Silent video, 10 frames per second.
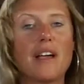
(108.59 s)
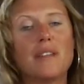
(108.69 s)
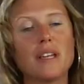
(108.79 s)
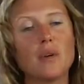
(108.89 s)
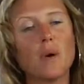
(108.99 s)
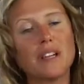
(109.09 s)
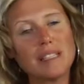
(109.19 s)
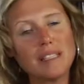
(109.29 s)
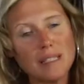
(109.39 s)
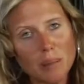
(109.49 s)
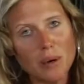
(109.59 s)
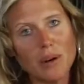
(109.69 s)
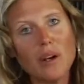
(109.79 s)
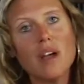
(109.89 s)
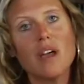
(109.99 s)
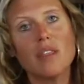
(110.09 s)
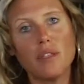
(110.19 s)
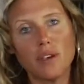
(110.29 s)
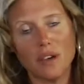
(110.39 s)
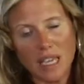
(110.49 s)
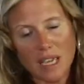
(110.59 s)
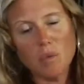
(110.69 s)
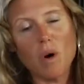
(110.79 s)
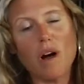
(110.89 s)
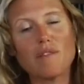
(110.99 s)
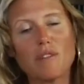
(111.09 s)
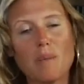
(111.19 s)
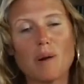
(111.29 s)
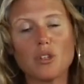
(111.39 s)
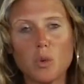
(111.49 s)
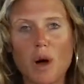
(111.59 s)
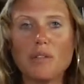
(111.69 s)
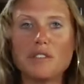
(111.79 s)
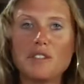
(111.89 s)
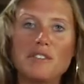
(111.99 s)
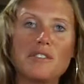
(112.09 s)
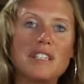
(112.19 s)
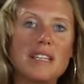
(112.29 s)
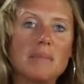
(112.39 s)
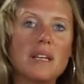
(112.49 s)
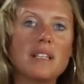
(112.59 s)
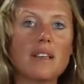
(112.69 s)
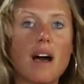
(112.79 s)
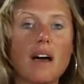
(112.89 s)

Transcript: and then you want to simmer the quinoa for about 12 to 15 minutes